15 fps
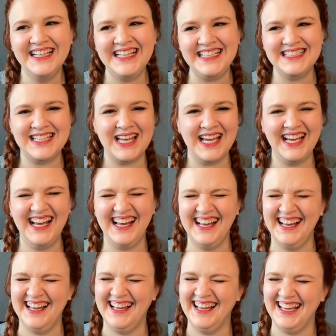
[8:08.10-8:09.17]
He's
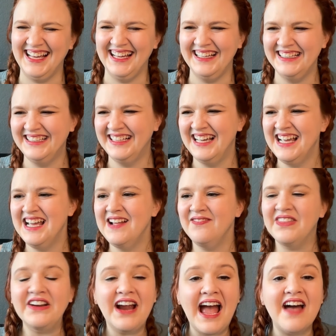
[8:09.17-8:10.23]

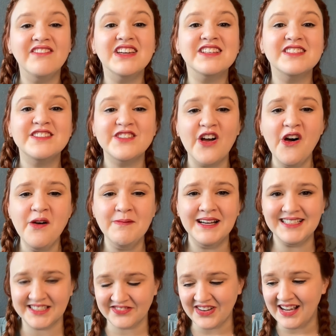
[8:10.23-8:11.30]
they're having so
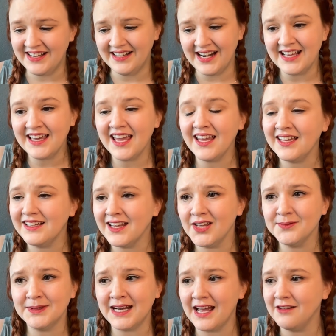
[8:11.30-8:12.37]
much fun and I can't
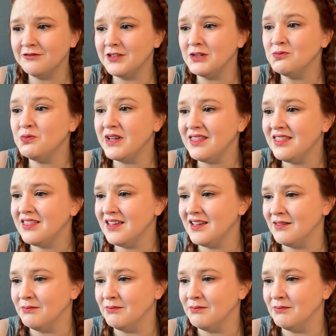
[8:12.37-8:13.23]
help but have fun with them.